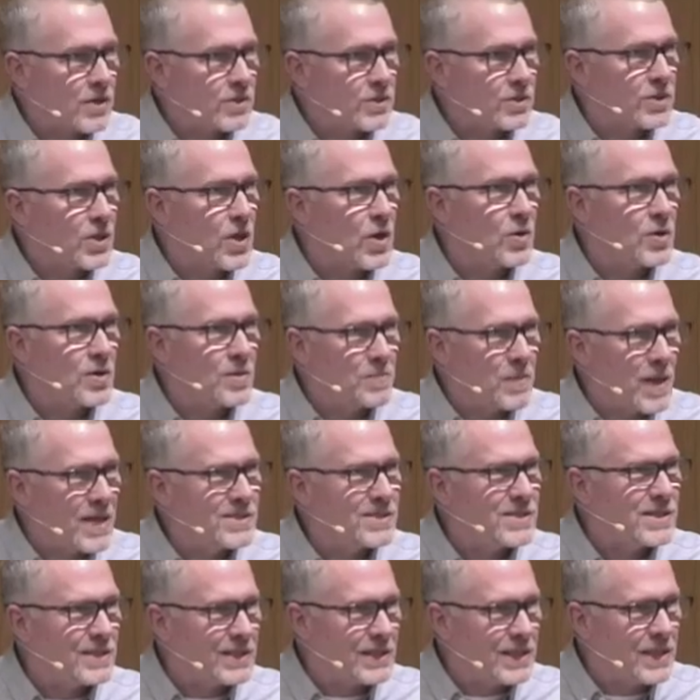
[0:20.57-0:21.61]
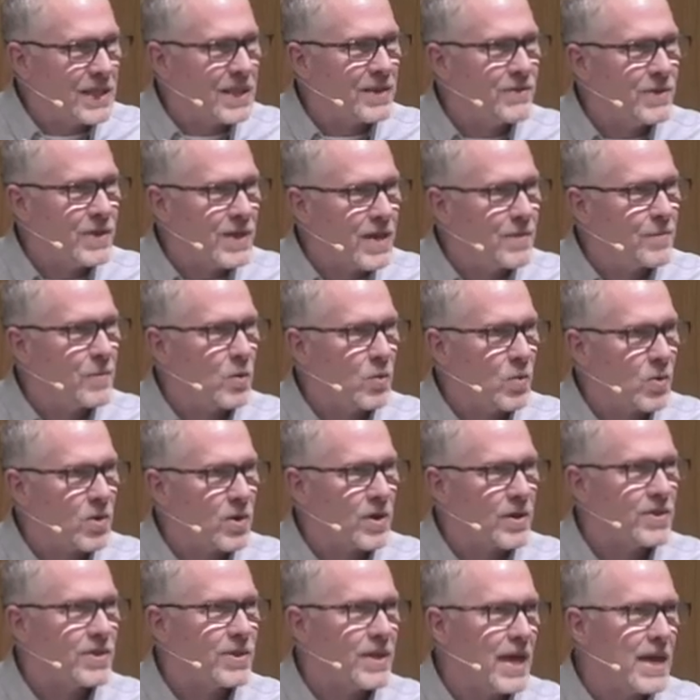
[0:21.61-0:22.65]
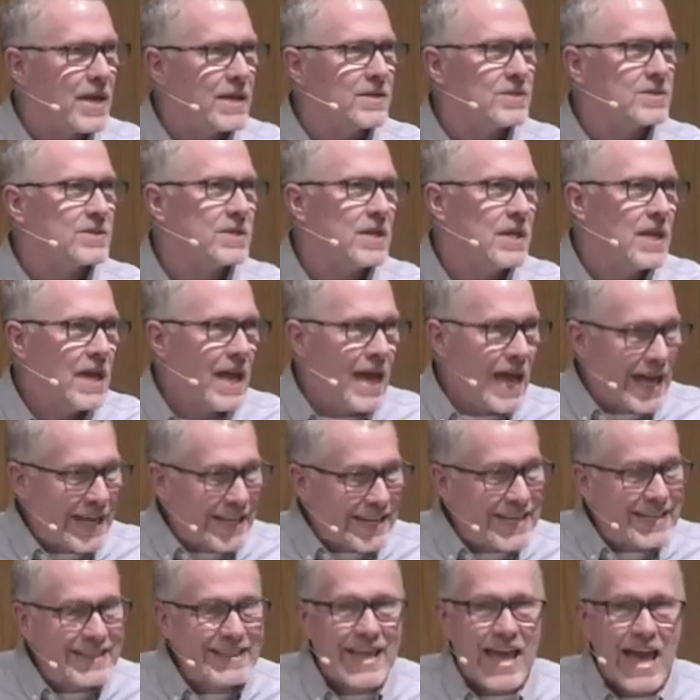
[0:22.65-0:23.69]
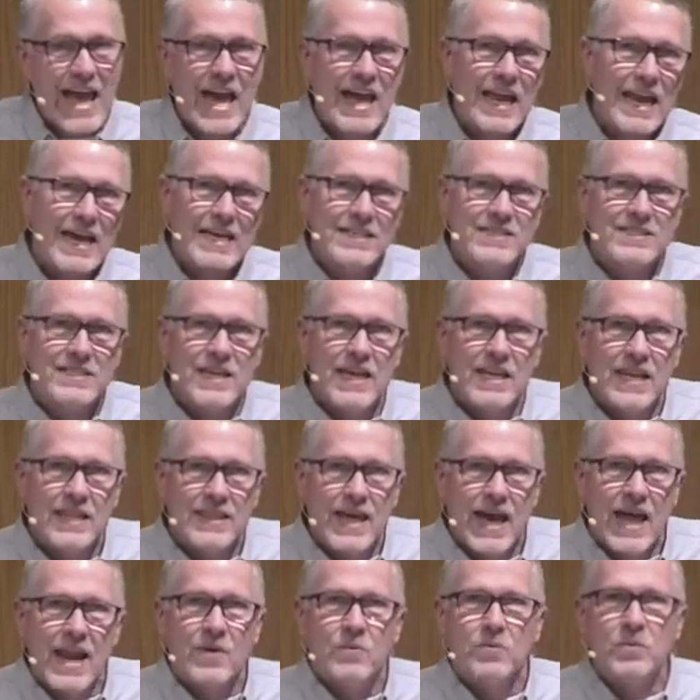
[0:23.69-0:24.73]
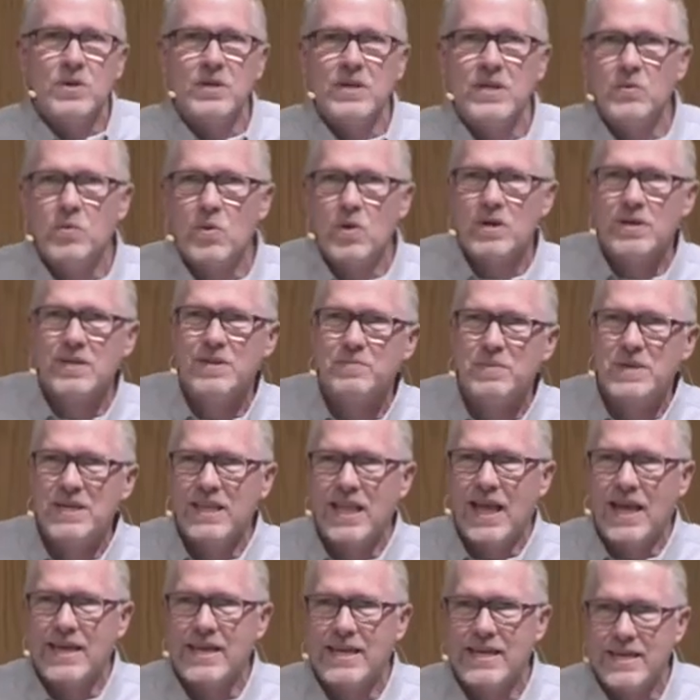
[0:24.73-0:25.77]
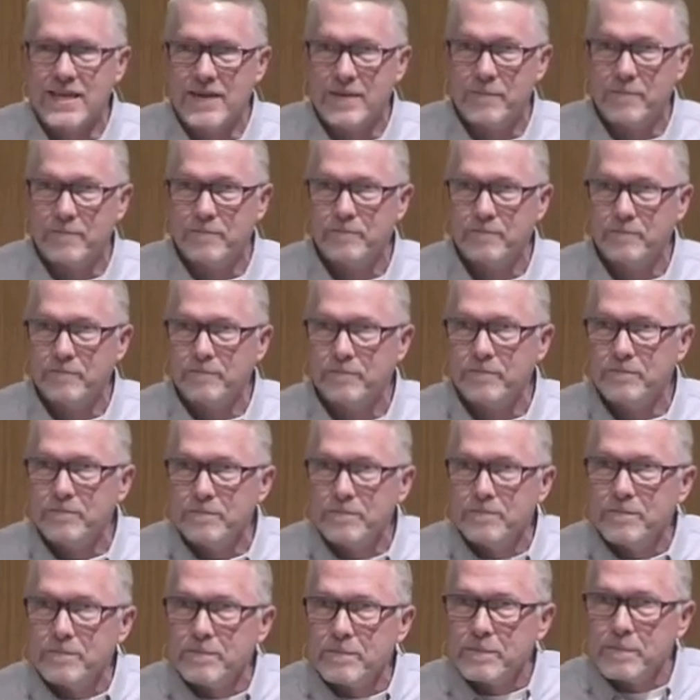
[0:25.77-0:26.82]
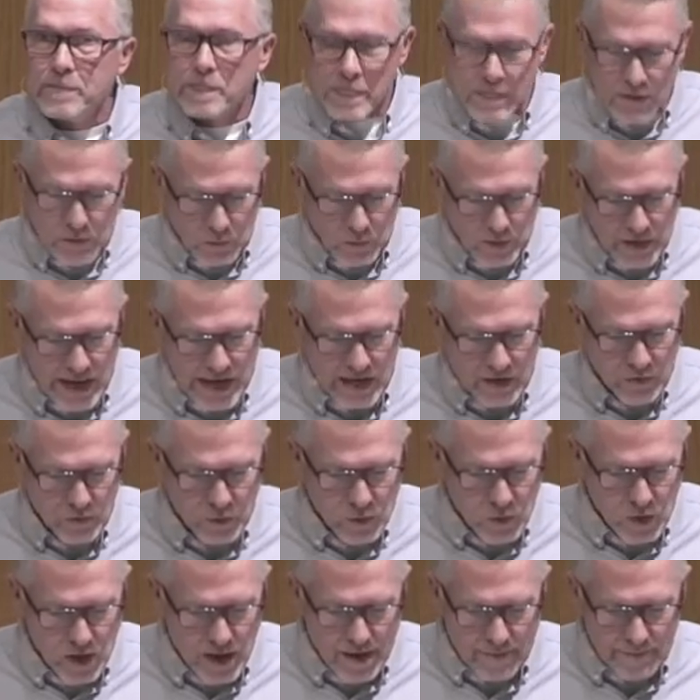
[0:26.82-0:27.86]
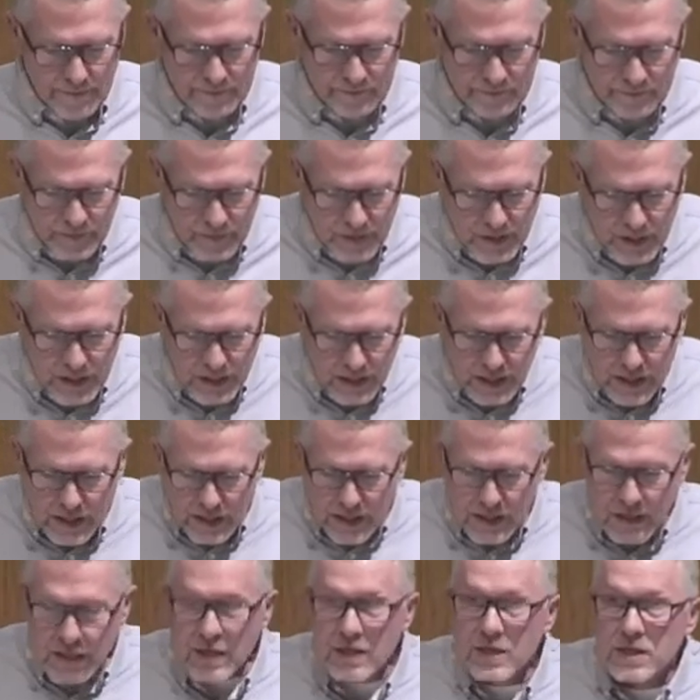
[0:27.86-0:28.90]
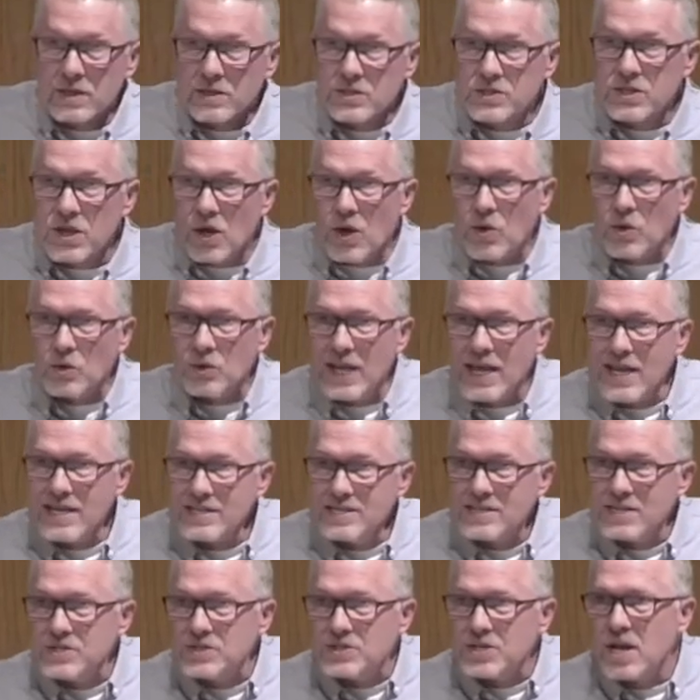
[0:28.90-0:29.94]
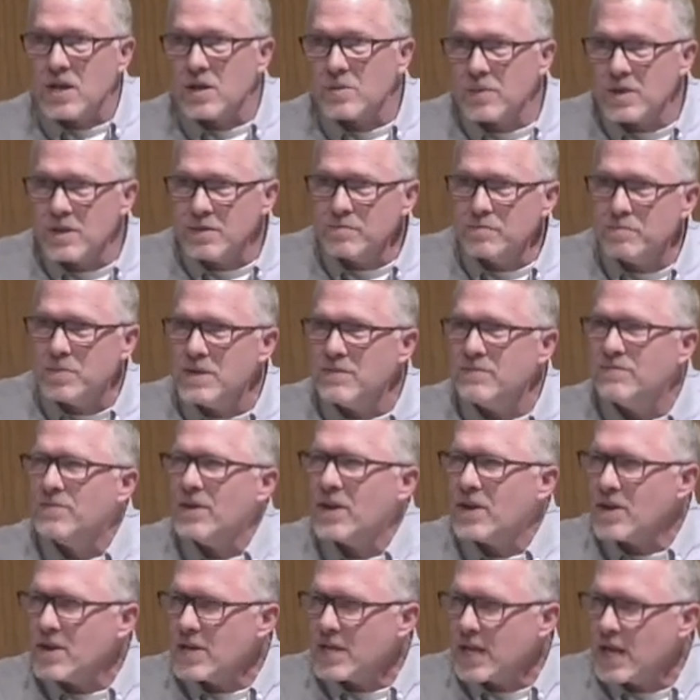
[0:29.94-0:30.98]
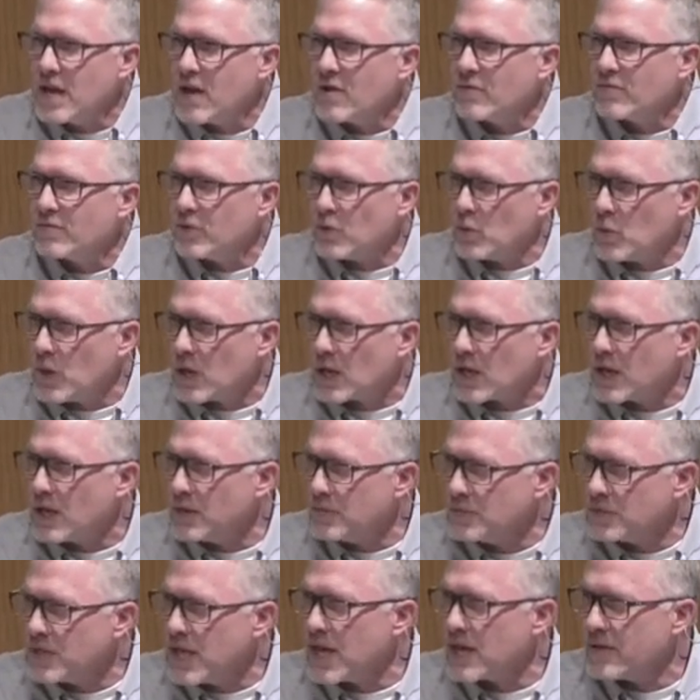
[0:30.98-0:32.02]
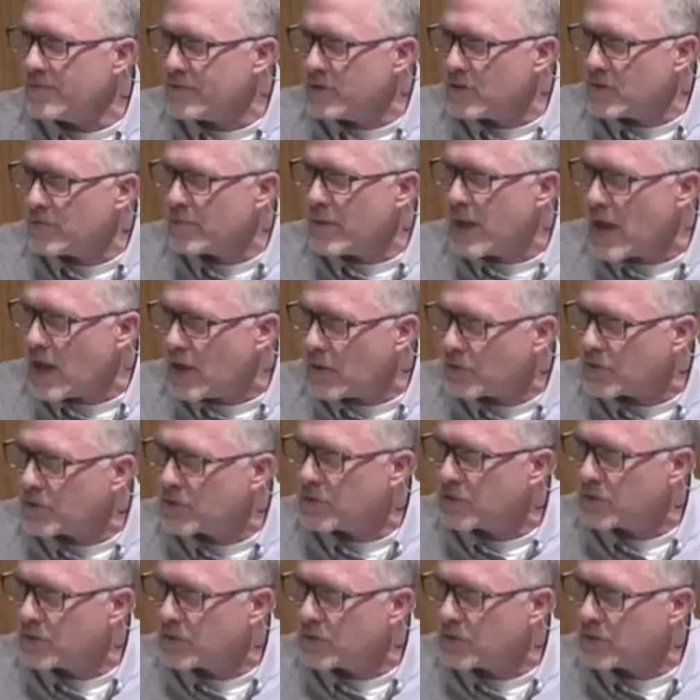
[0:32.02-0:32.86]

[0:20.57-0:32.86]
Cohn and basically giving him a word of thanks. And in that, I said that I really wanted to be like him when I grew up. So, ladies and gentlemen, be very careful what comes out of your mouth.